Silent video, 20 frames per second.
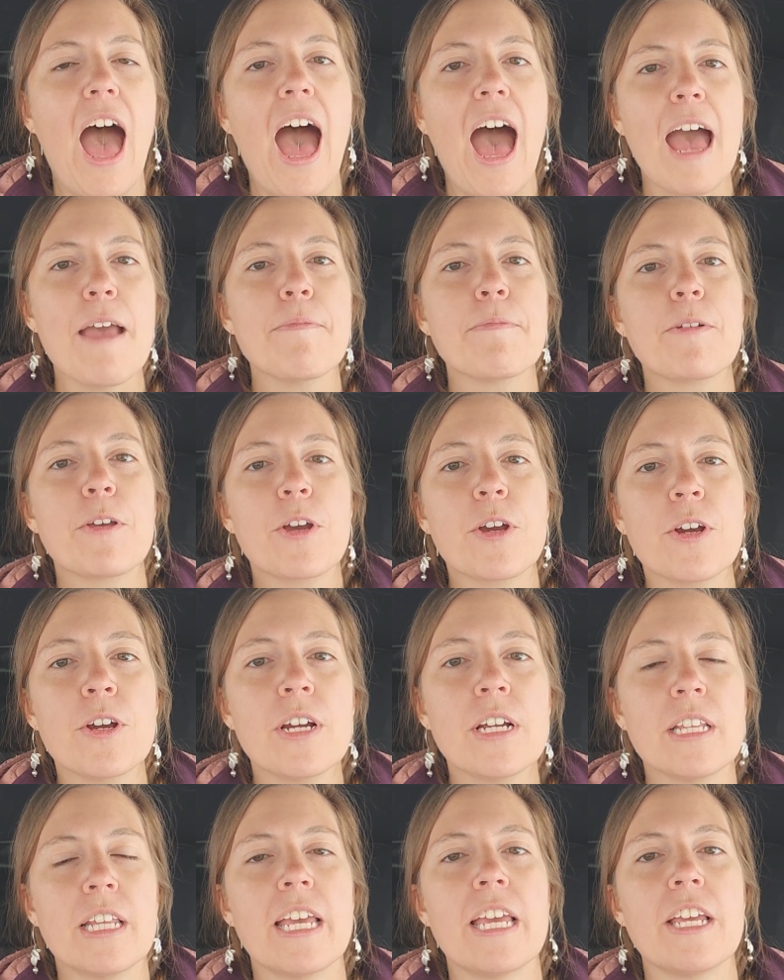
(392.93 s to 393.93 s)
I
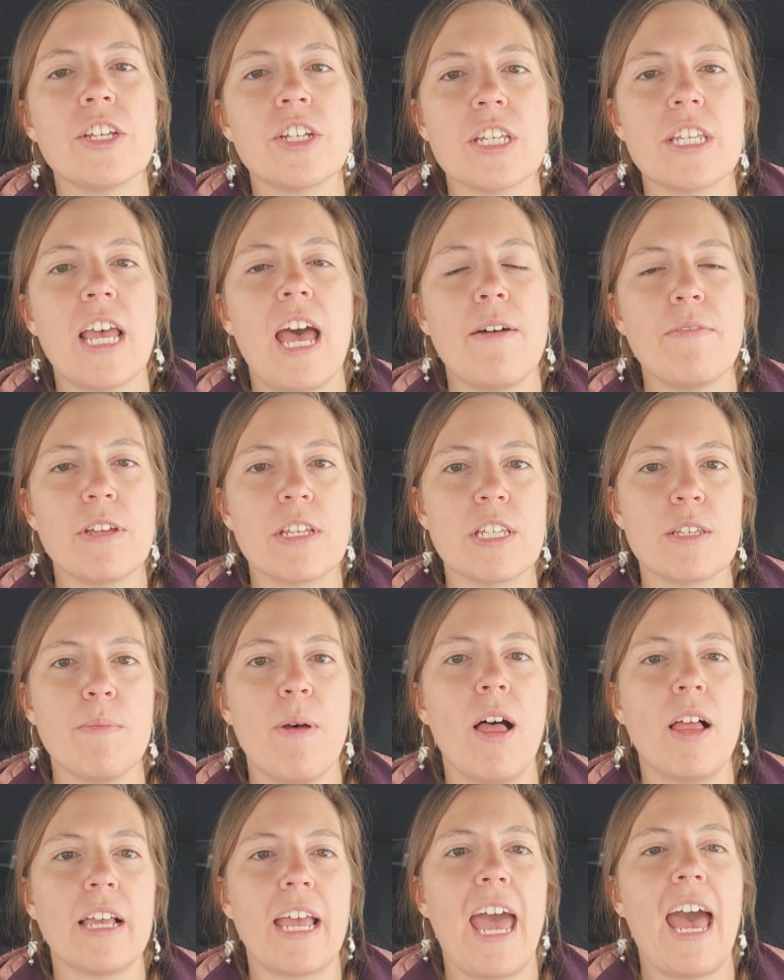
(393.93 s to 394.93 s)
currently just have a
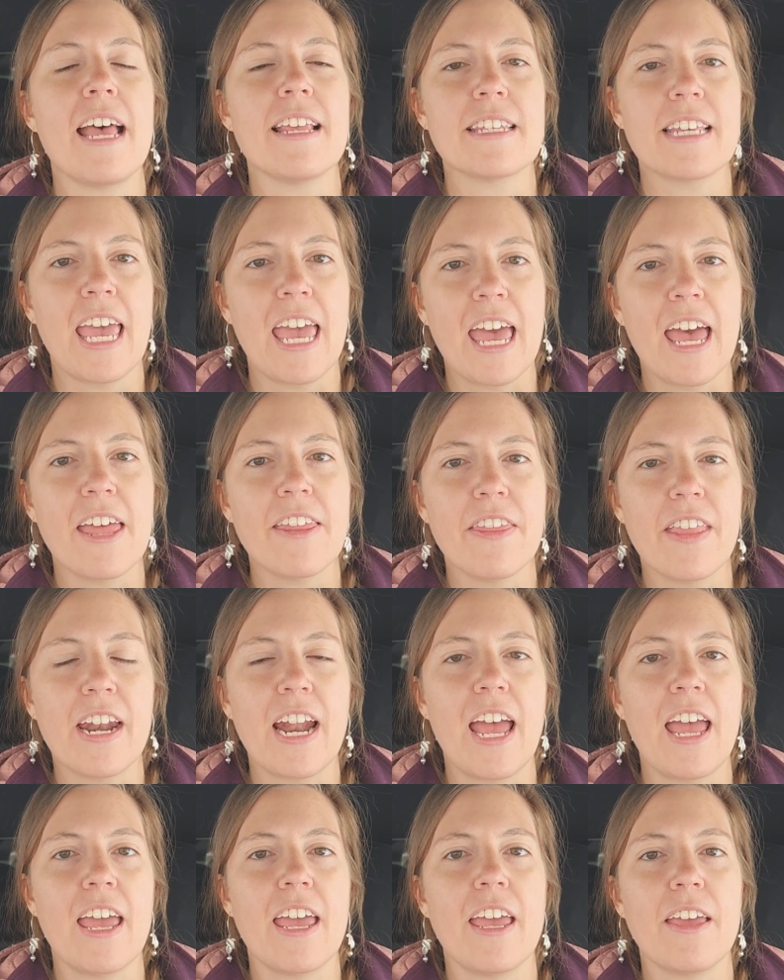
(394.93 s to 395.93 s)
small gas can that
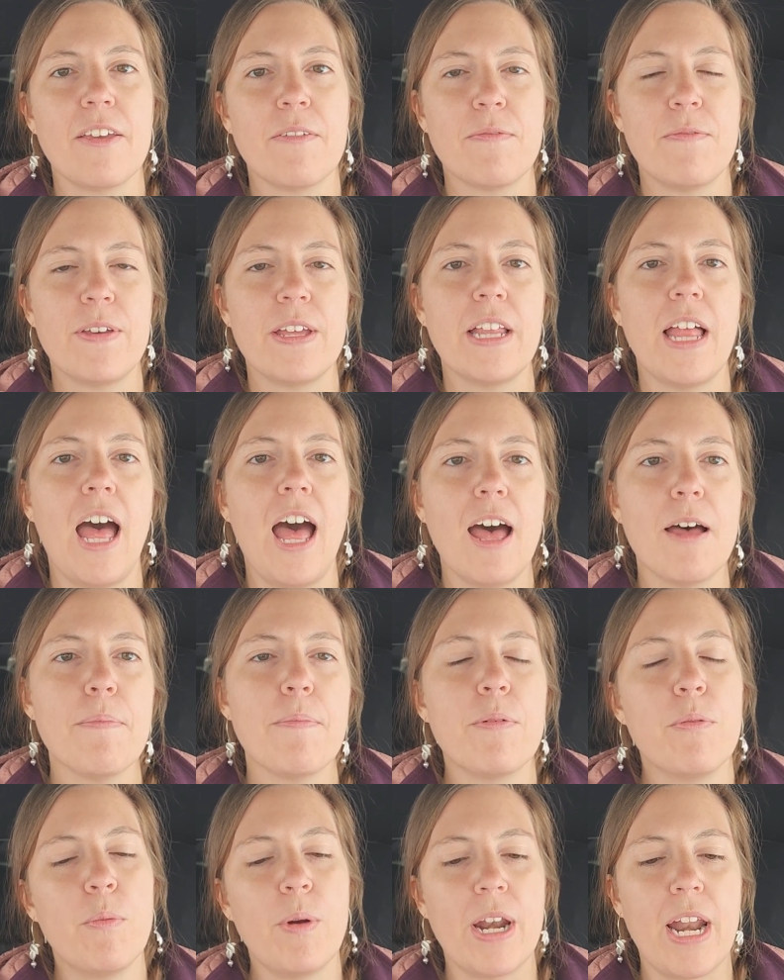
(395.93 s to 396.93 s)
I fill up
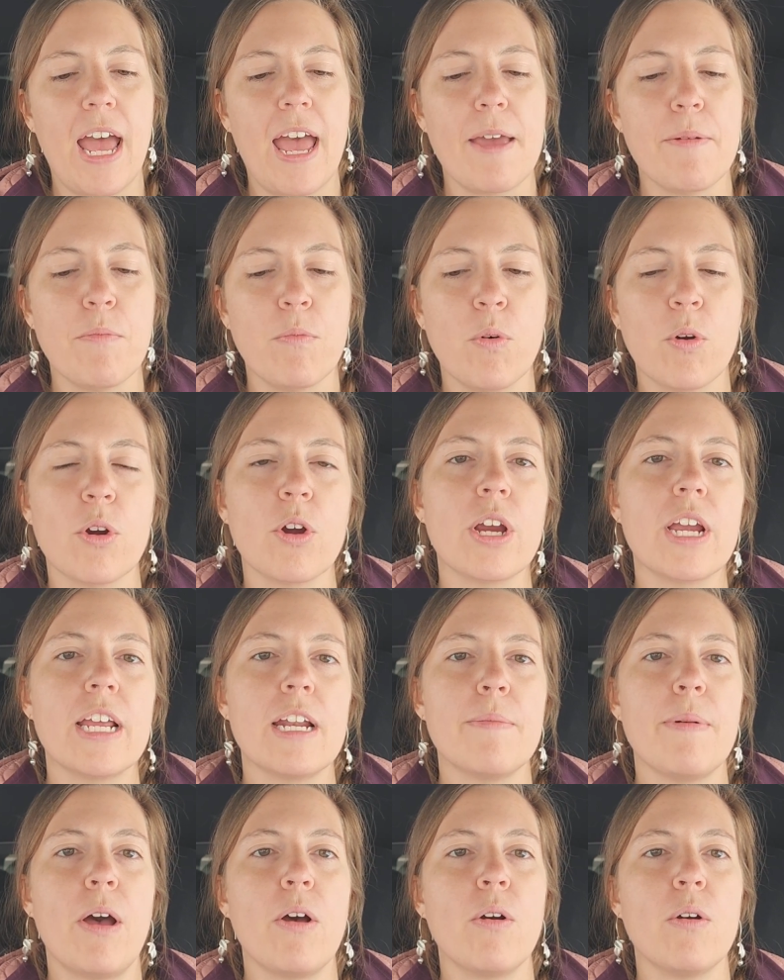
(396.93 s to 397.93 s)
when I'm worried
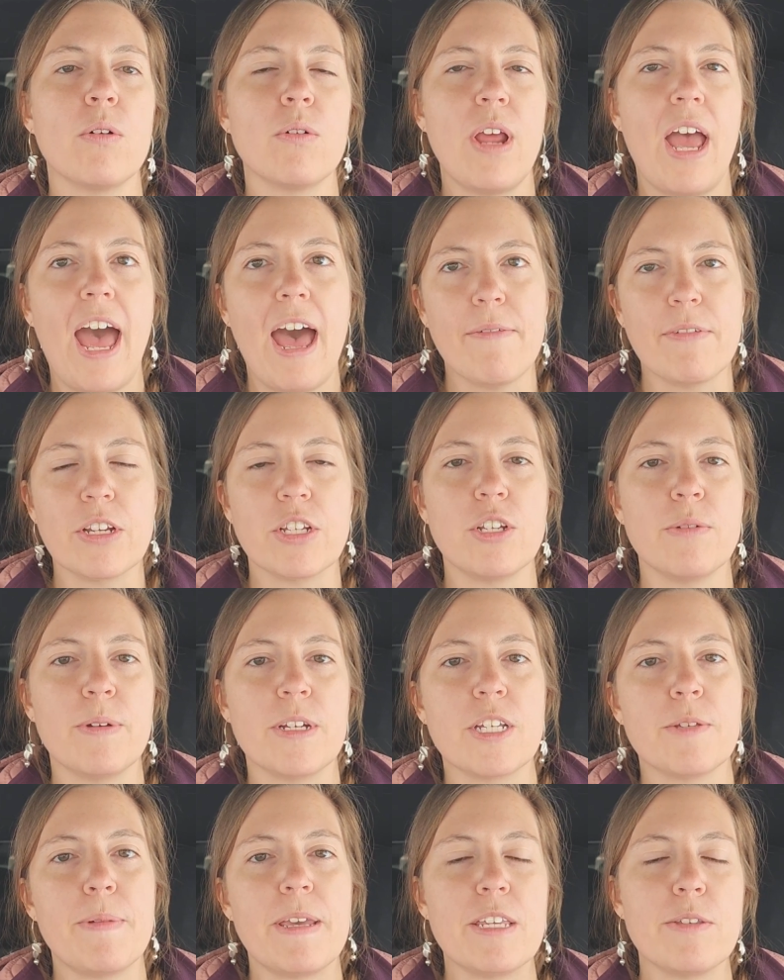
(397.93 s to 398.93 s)
about having too
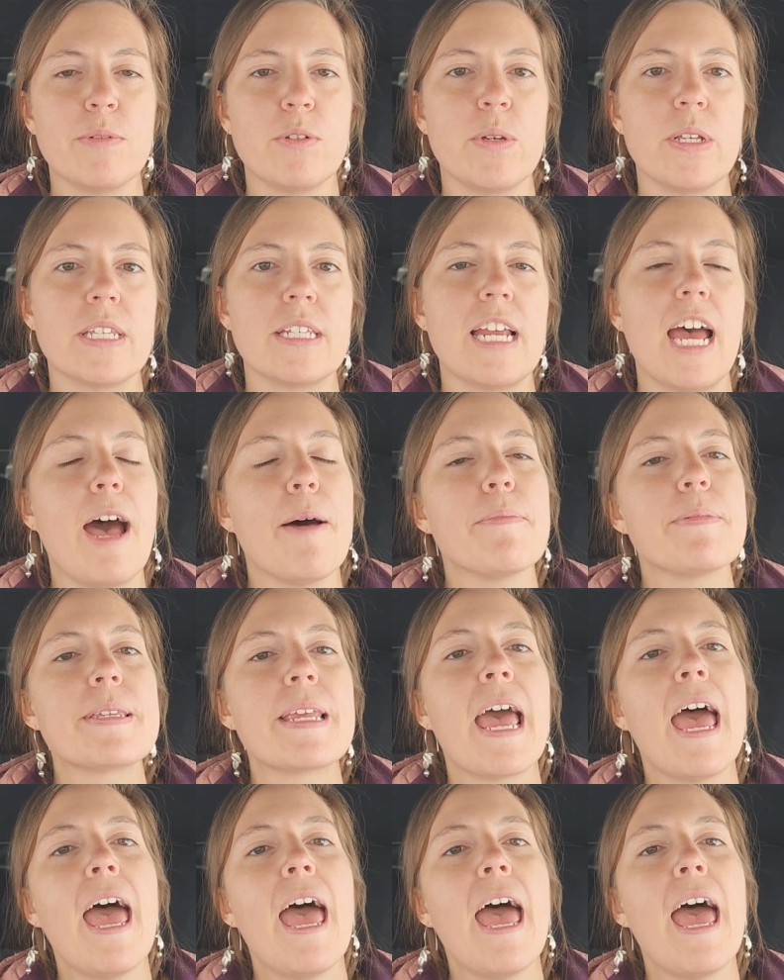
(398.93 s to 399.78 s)
much space between stops.